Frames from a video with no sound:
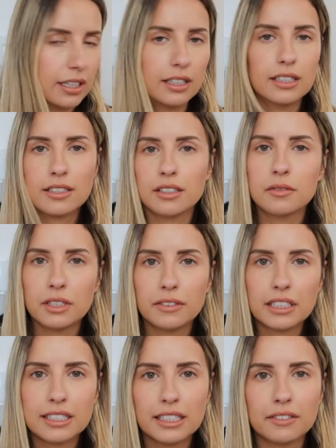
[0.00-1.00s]
In terms of
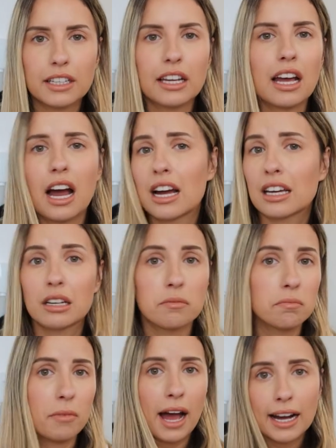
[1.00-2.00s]
activity, I
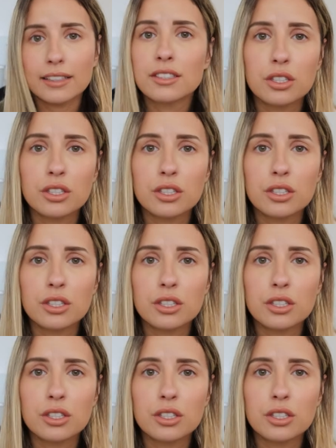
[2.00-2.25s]
am back